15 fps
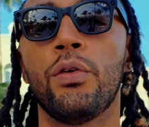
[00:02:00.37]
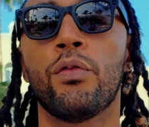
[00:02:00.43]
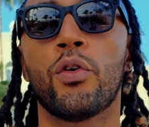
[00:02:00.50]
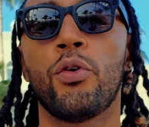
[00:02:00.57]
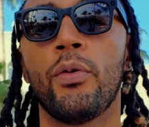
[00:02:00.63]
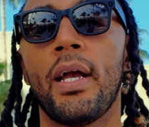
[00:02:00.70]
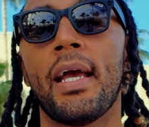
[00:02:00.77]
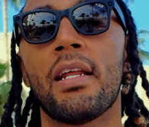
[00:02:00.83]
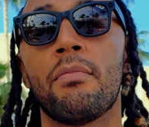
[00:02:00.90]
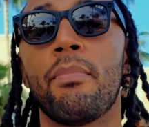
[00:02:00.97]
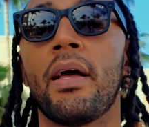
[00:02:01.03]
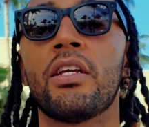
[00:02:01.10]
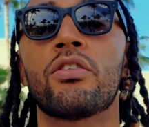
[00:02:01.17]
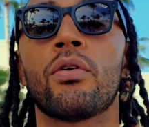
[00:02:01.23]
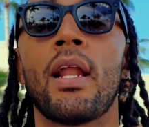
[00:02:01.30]
you've
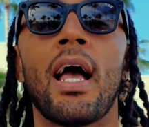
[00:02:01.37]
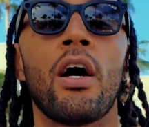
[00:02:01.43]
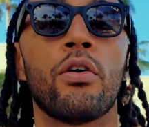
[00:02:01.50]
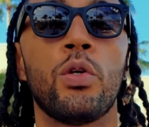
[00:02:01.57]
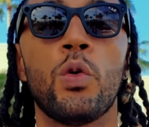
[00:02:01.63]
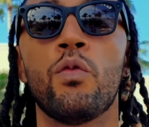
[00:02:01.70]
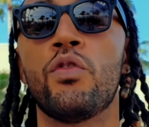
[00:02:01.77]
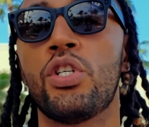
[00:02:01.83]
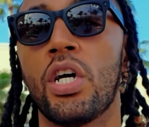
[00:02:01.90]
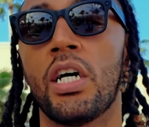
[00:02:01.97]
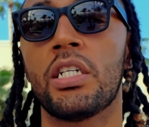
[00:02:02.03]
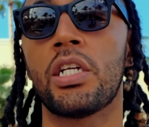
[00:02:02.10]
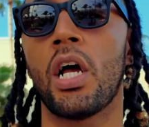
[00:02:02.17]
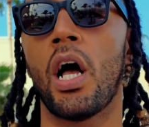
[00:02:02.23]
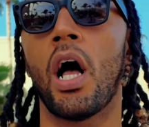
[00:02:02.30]
created based on how you've
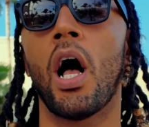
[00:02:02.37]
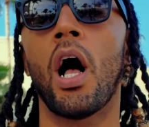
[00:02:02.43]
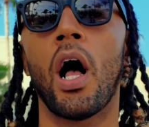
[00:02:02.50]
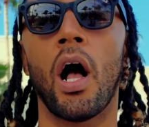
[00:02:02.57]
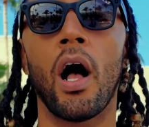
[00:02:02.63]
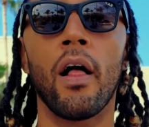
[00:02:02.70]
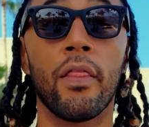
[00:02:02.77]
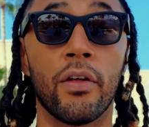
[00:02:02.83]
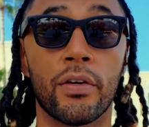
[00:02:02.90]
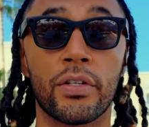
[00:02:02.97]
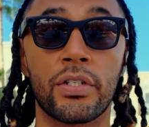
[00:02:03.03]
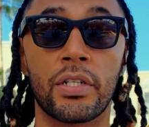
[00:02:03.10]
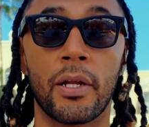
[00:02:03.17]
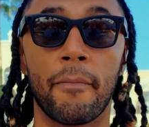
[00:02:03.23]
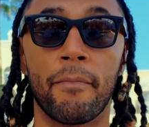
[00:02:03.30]
judged
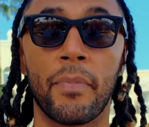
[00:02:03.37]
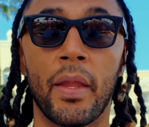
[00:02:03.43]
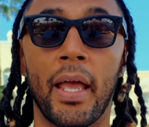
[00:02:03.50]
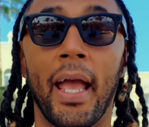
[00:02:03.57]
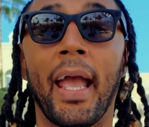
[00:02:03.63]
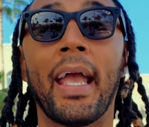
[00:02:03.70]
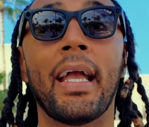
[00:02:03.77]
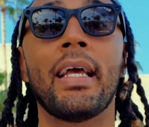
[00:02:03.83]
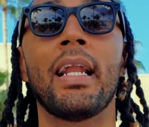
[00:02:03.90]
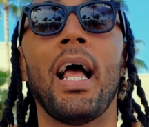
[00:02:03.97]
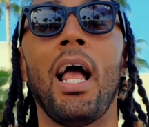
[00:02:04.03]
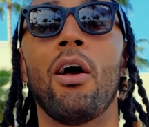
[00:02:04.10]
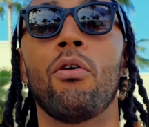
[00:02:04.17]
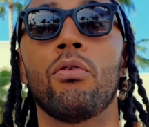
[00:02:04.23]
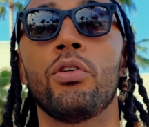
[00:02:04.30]
others and
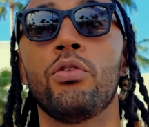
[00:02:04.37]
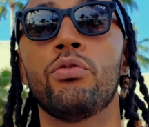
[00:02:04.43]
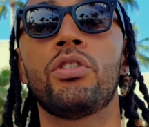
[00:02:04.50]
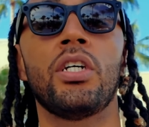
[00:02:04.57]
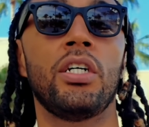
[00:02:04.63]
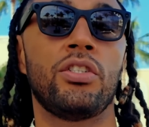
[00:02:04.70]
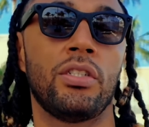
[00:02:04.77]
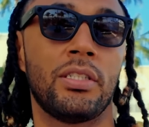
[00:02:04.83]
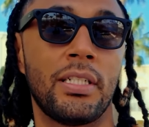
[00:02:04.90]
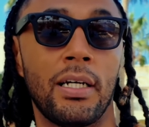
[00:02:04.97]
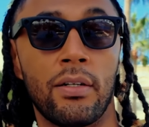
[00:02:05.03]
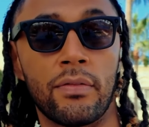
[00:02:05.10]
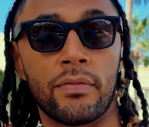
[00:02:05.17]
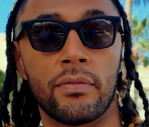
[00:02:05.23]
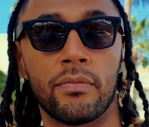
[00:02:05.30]
how you judge
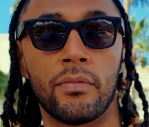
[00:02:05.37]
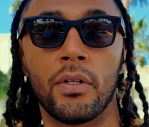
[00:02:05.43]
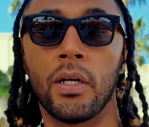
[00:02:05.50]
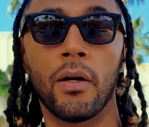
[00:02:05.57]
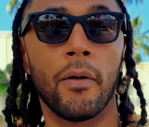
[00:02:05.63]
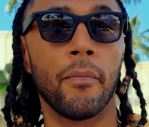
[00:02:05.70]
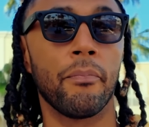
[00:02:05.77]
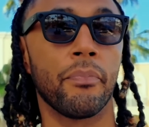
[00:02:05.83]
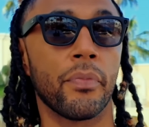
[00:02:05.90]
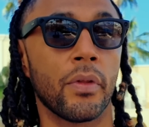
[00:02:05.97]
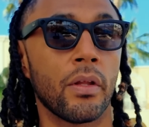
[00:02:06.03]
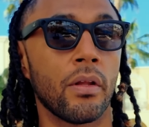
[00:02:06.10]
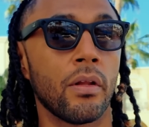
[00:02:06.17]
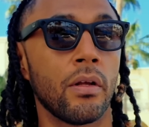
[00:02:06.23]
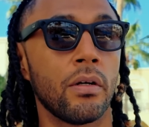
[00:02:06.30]
yourself.
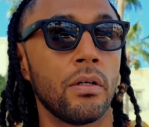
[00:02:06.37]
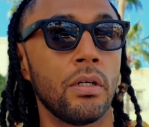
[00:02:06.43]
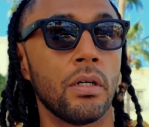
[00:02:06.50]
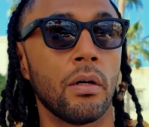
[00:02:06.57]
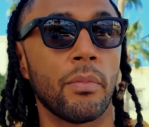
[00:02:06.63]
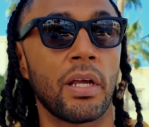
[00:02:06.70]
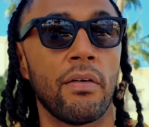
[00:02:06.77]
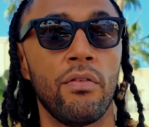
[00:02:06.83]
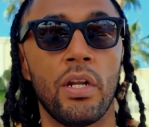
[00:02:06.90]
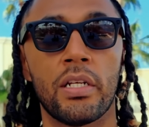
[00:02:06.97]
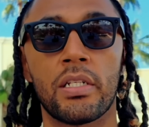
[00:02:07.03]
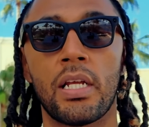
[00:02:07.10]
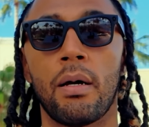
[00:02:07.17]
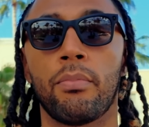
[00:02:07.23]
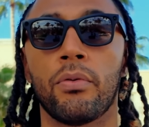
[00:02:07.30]
I'm gonna give you an
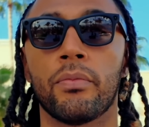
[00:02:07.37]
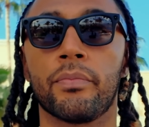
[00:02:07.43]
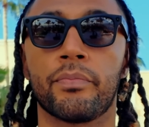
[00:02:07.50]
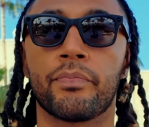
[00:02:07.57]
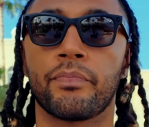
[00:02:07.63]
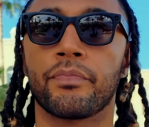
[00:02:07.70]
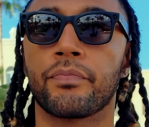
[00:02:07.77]
example.